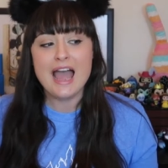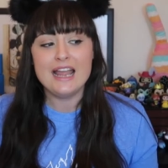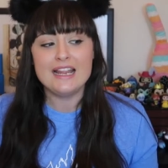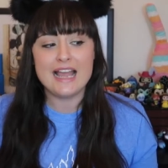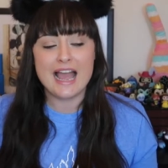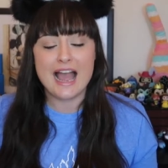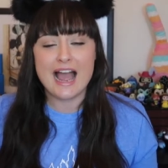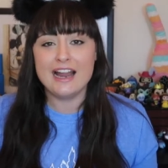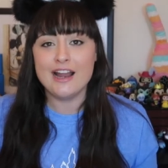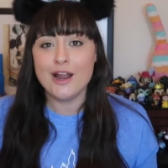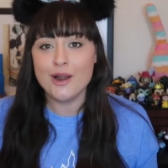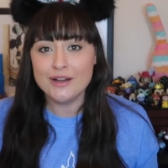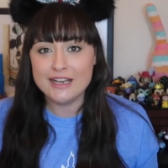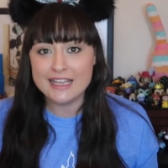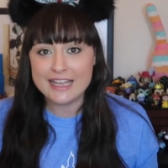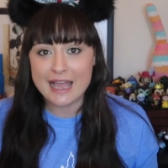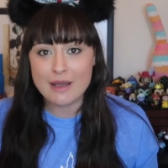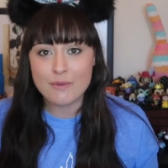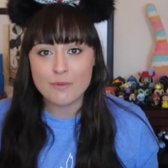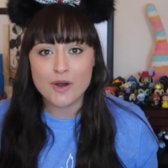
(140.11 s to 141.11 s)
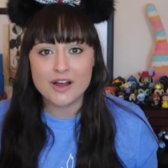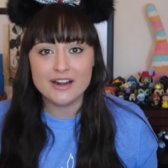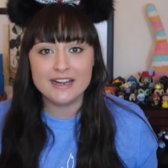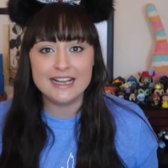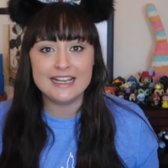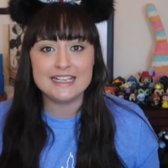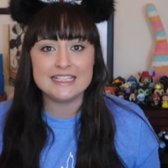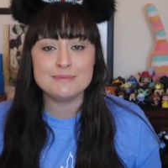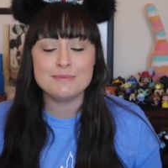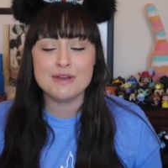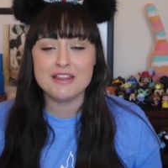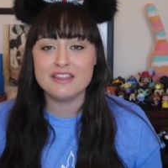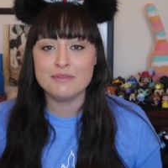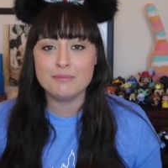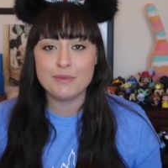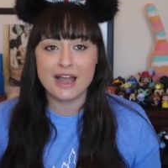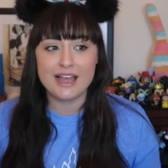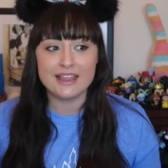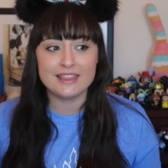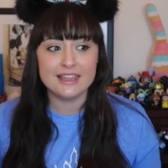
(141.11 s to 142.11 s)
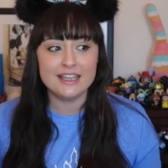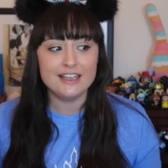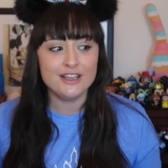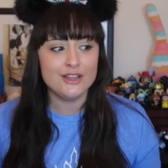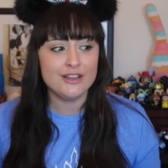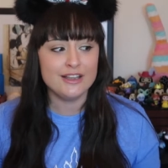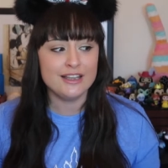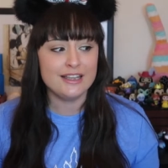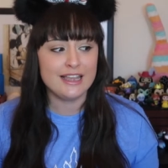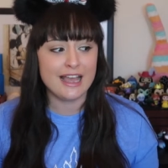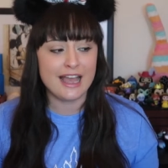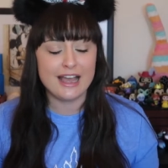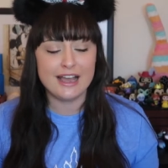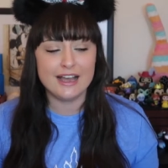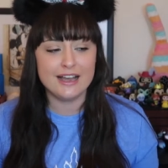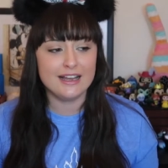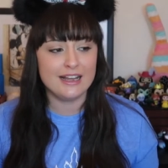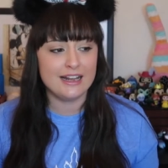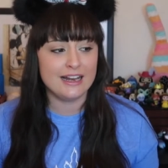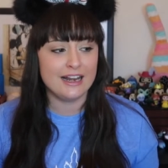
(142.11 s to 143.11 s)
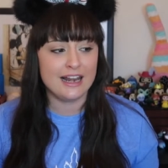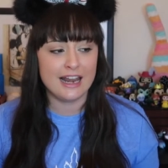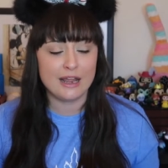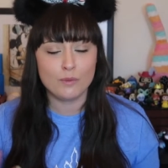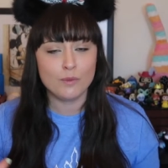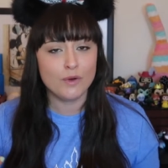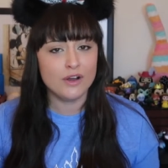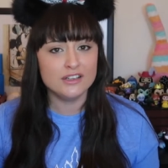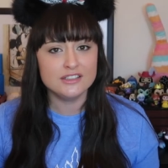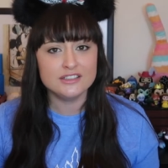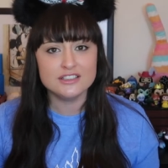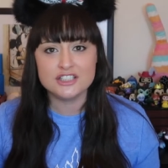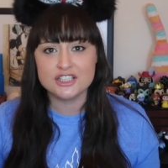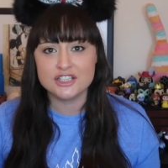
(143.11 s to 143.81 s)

yeah, I only get one each month, but I think you can get like 1,